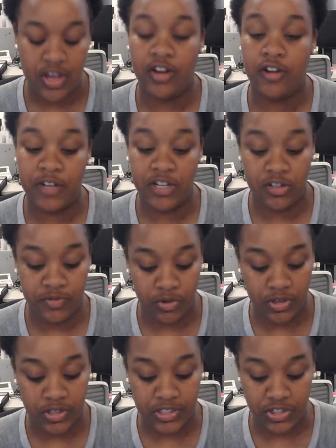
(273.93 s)
An effective
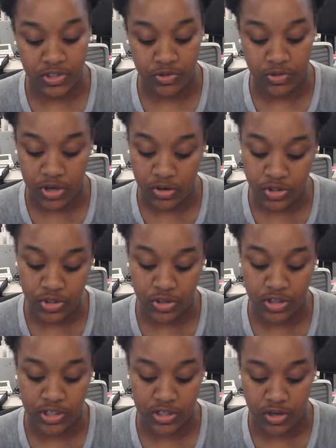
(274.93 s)
organizational
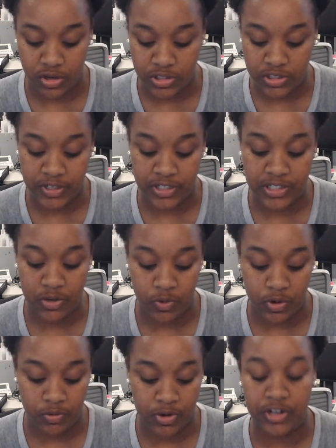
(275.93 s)
culture cultivates a
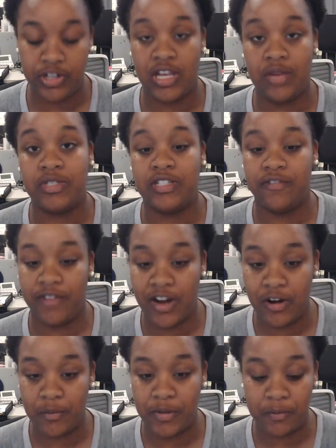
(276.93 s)
well-rounded campus
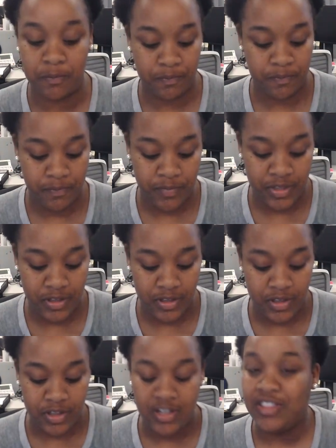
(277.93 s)
environment.
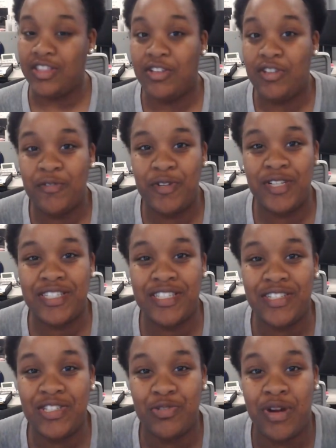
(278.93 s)
Thank you for
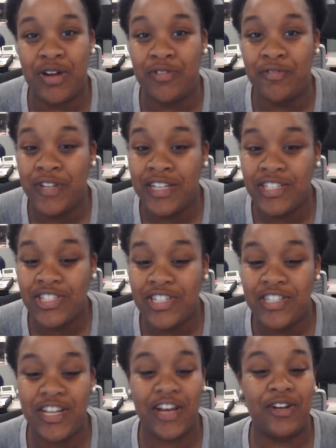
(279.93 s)
listening to my
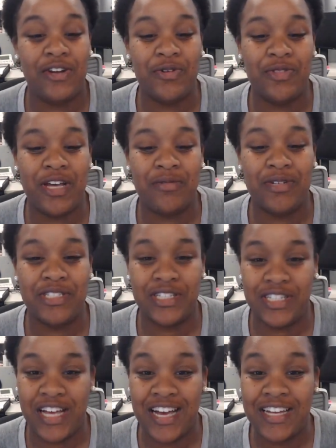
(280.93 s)
reflection. I know that was a
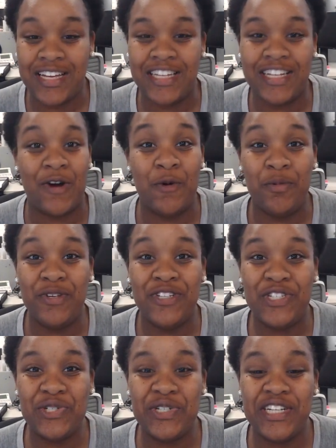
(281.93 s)
lot, and I hope you
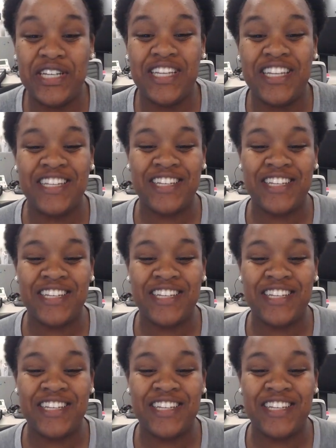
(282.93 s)
enjoyed.